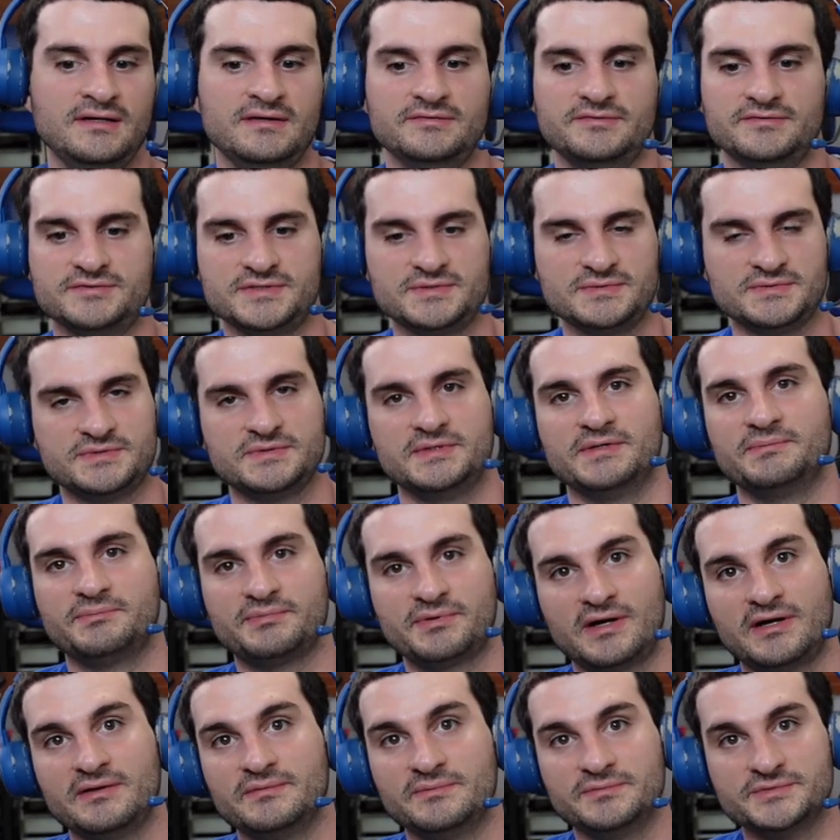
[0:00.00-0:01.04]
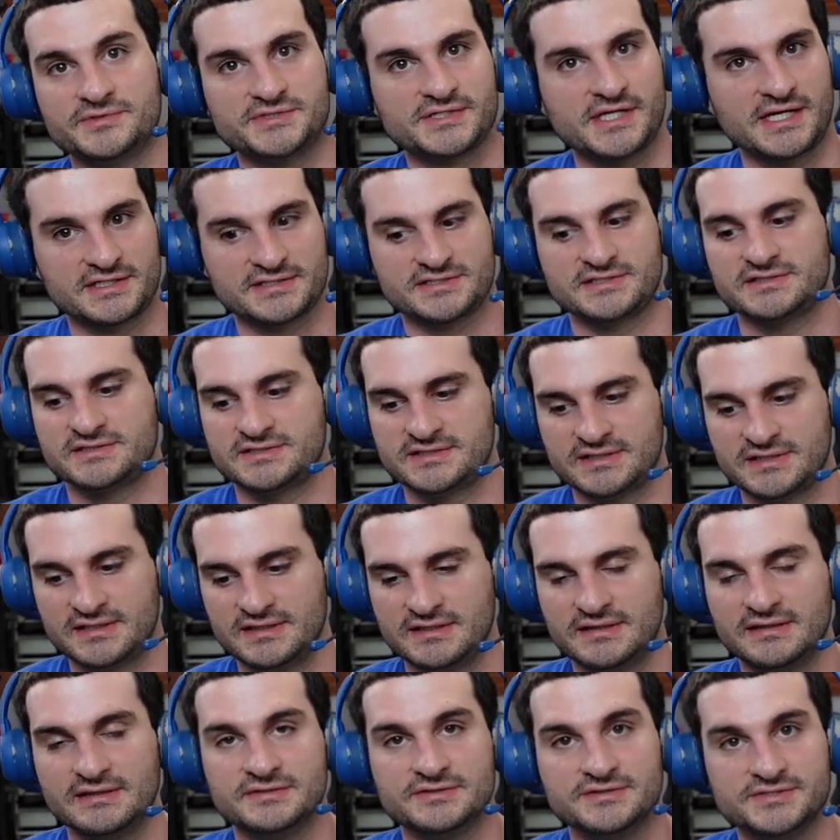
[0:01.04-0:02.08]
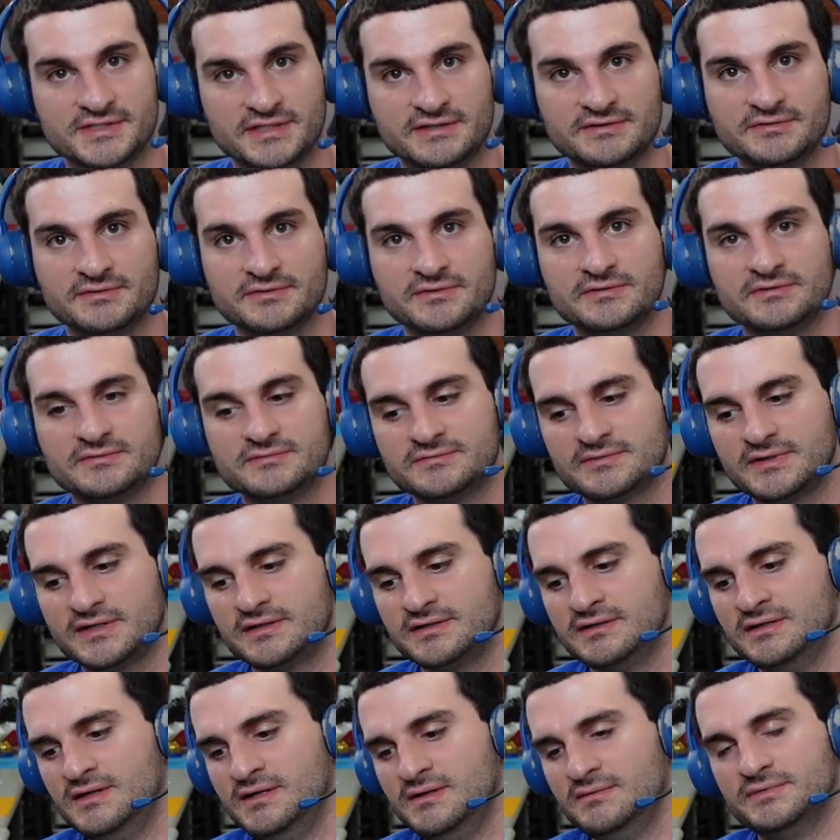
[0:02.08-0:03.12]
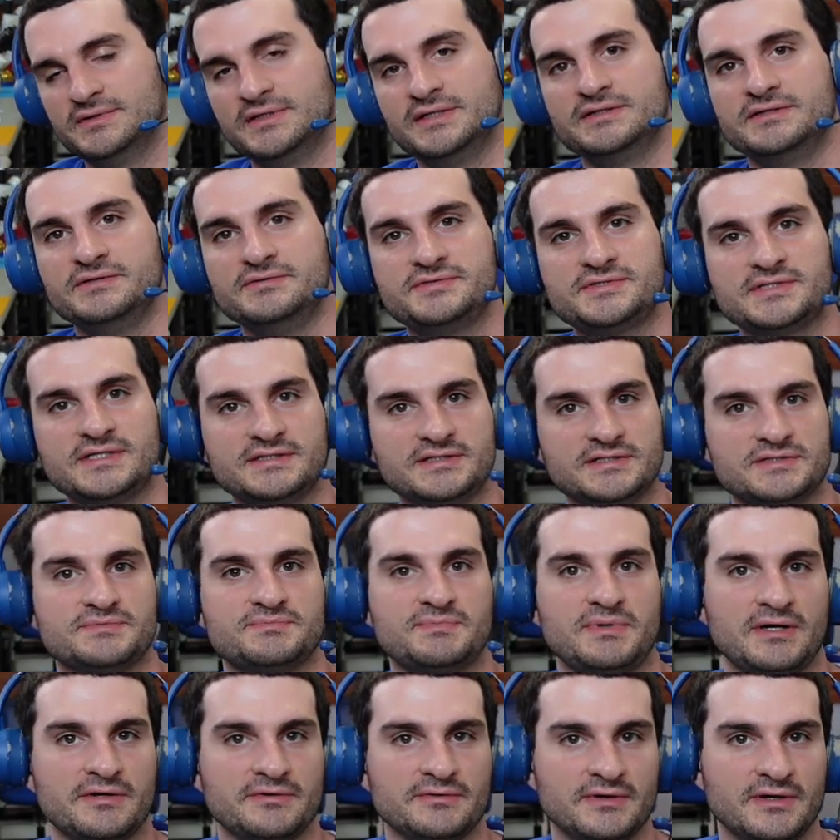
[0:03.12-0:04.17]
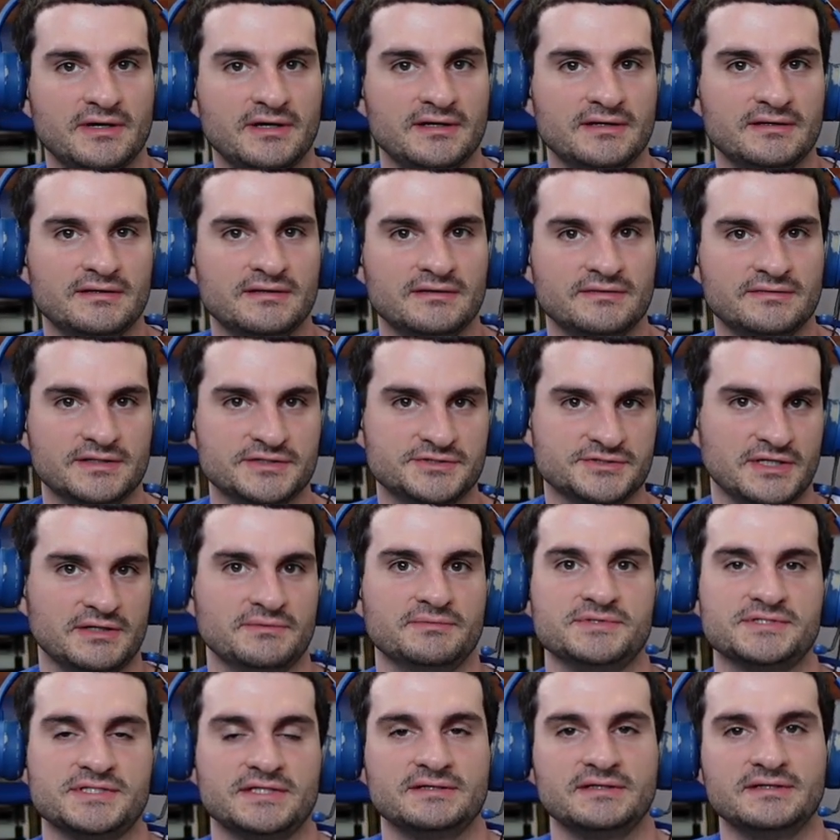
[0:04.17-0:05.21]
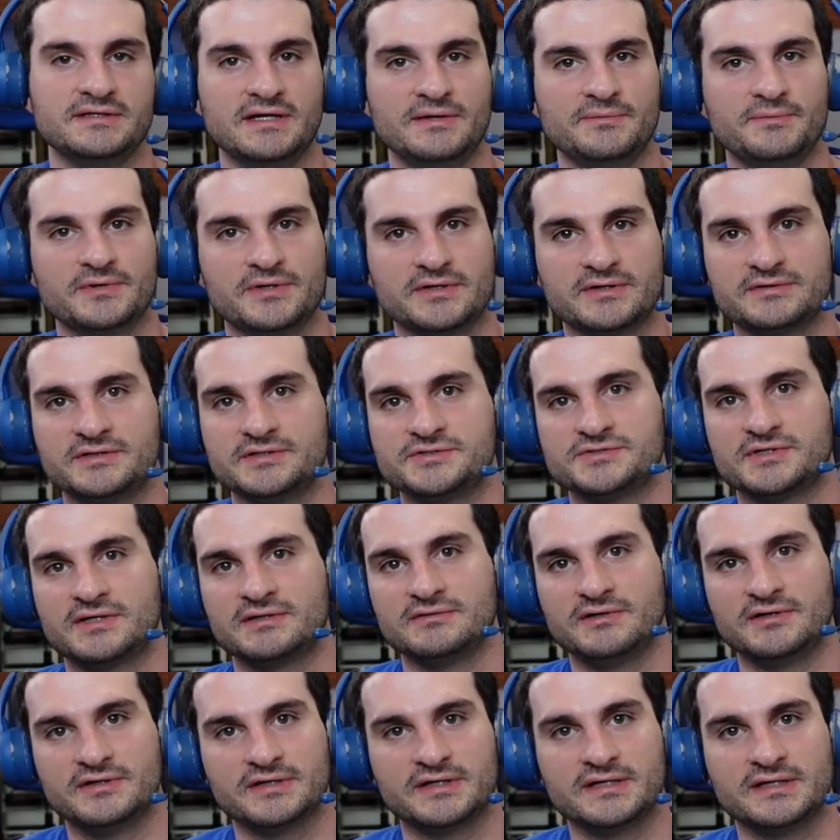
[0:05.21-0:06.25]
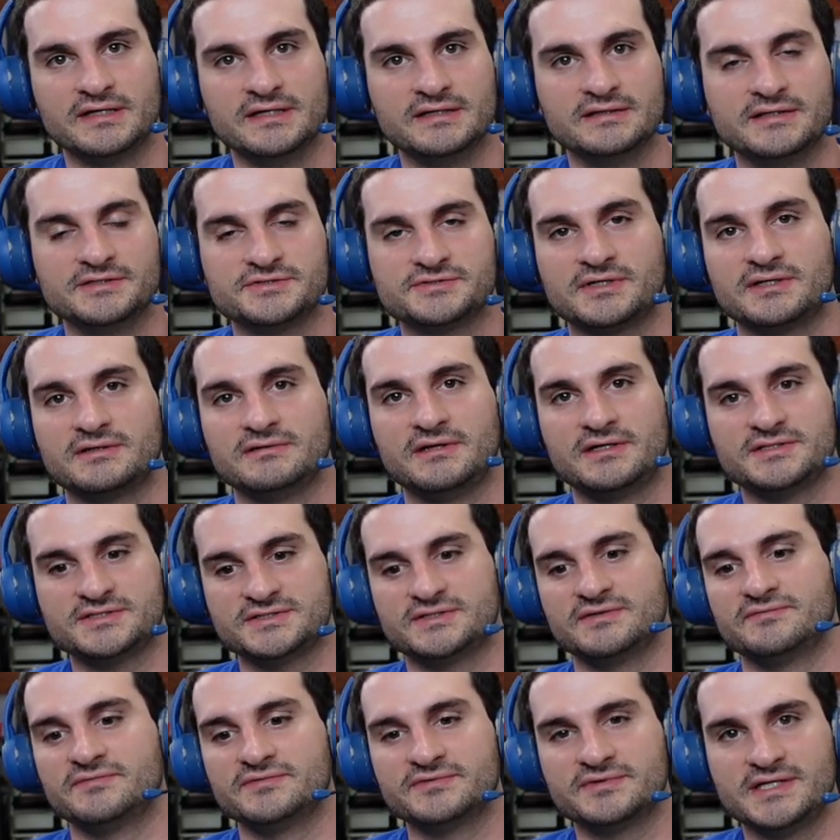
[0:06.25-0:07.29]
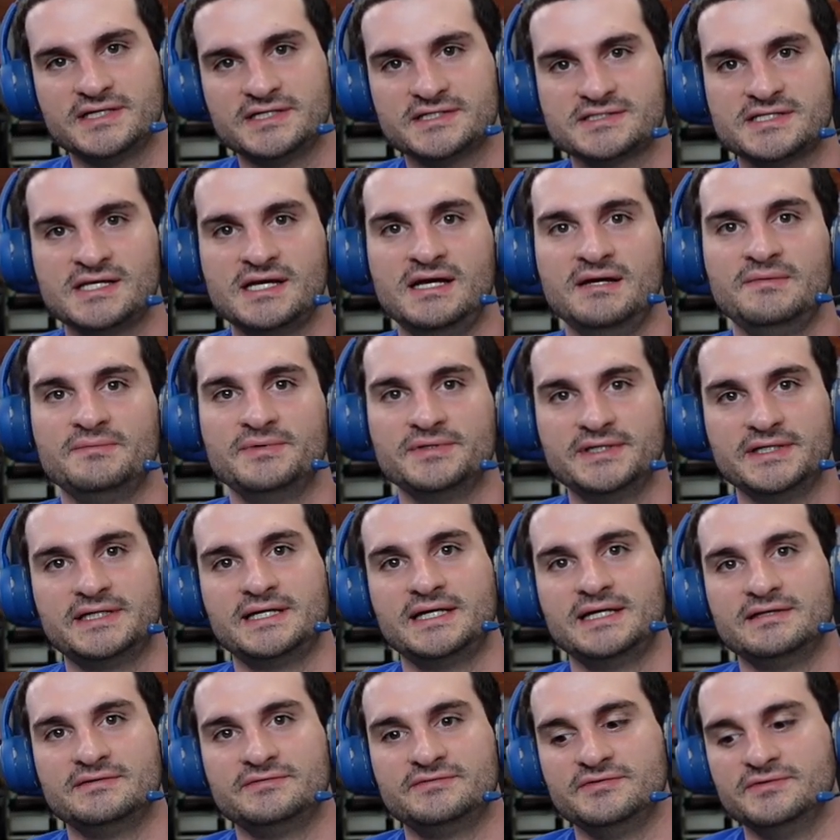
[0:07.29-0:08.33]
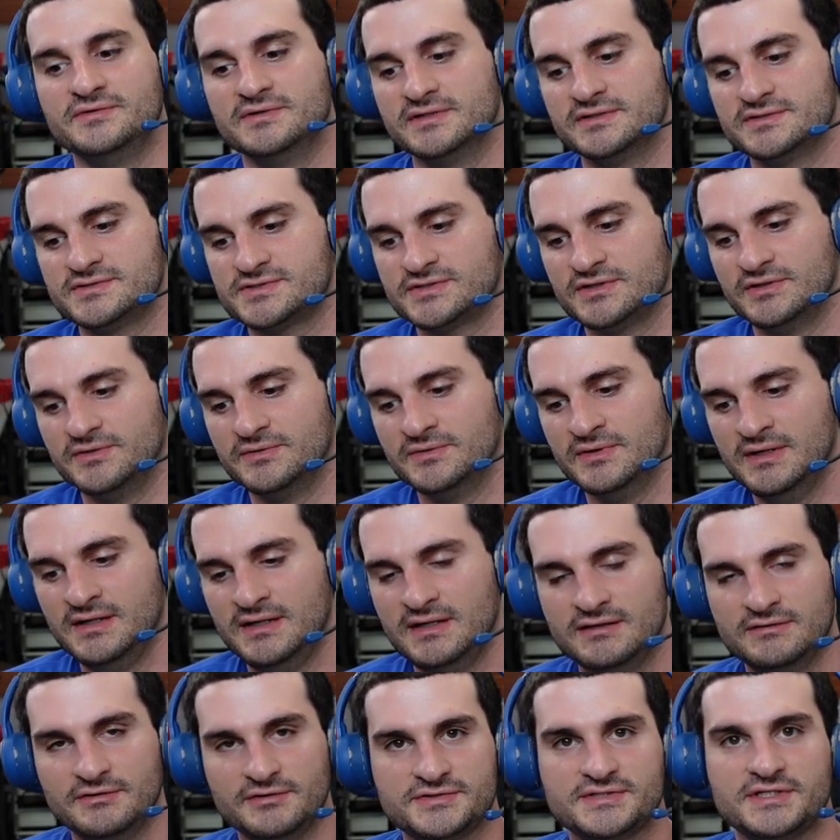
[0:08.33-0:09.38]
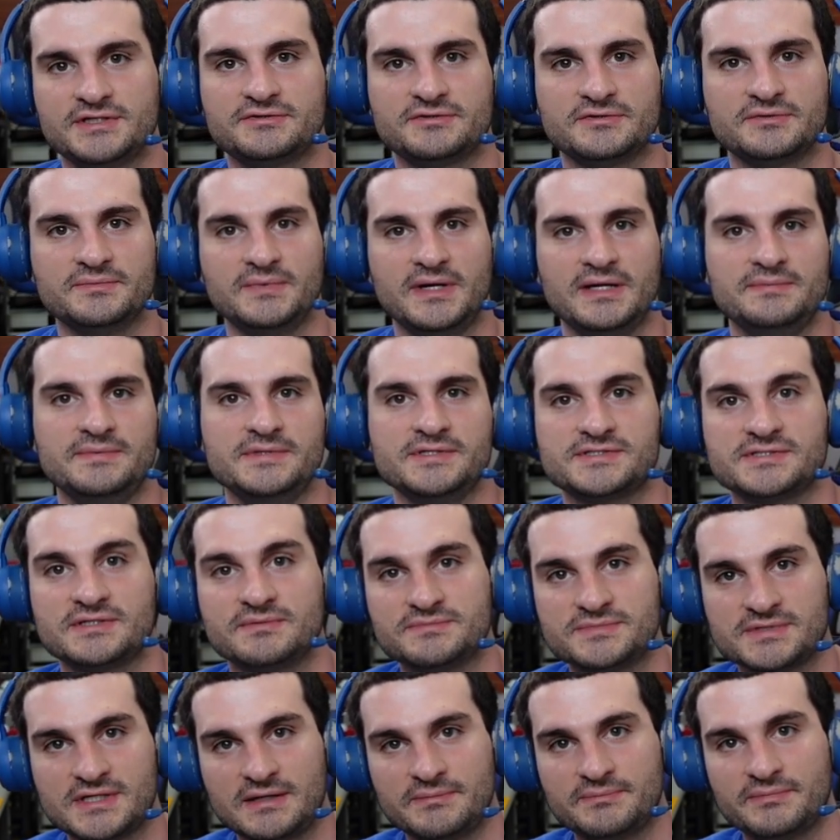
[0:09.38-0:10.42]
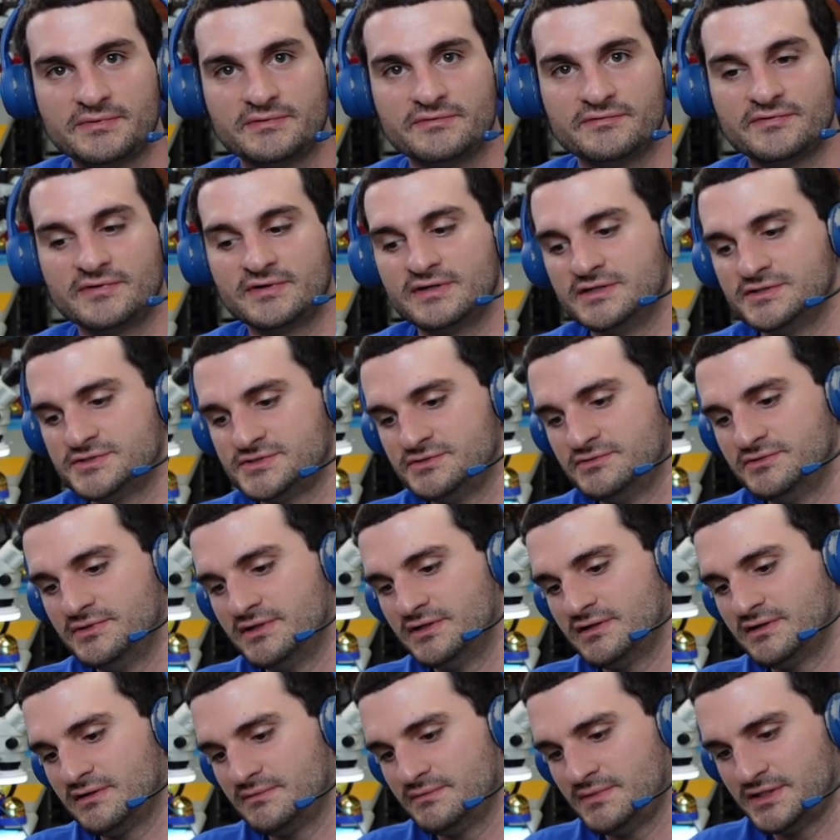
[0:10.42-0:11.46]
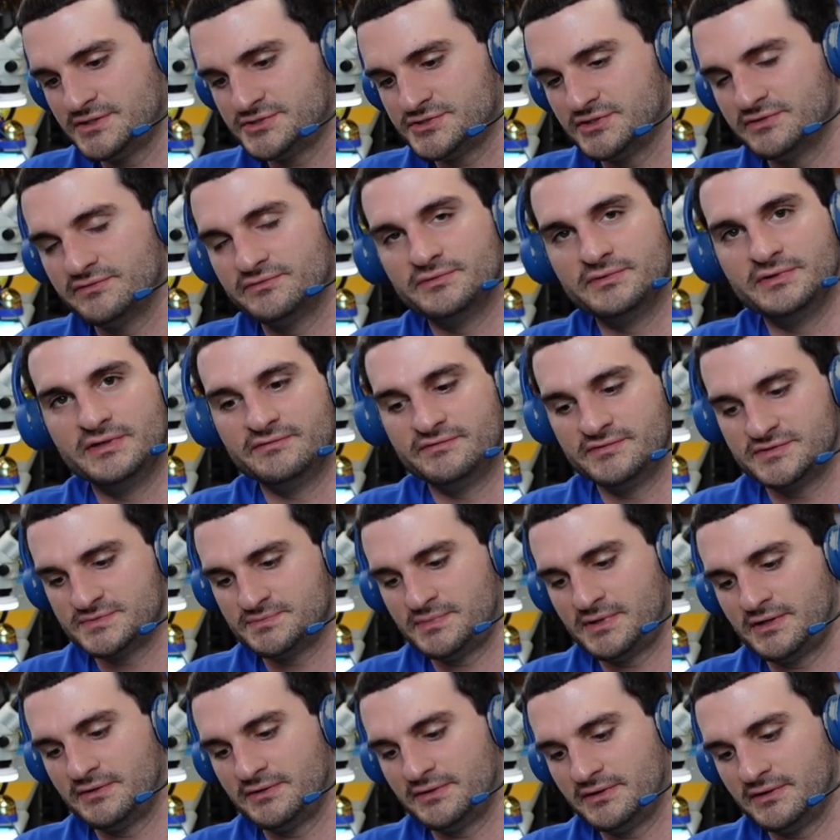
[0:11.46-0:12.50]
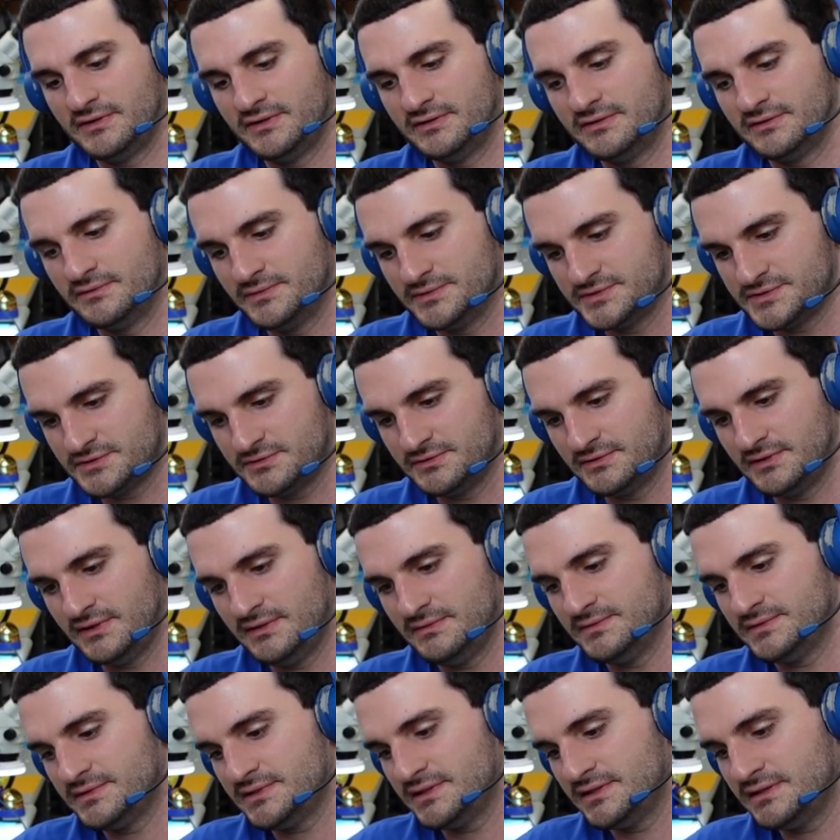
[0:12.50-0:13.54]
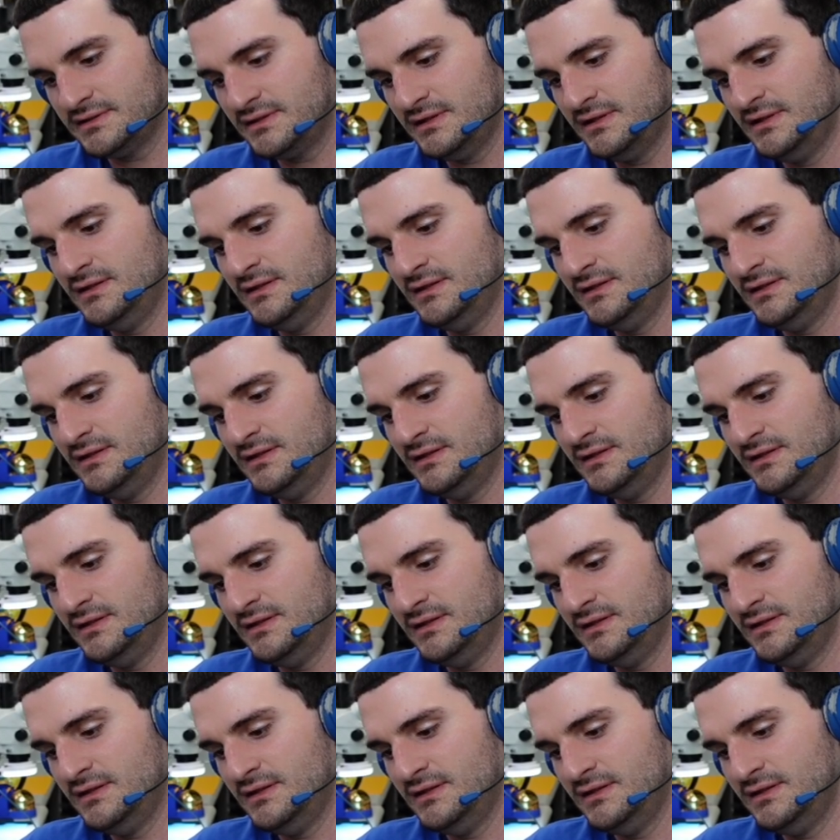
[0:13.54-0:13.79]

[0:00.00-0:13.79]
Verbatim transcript: There seems to be a problem just accessing it in general, right? But they do say it does power on. They try resetting the network. They try logging in. They try lots of different things, but they can't do it. So it looks like there may be some type of issue there. I'm not sure really if it's powering on or what's going on with it.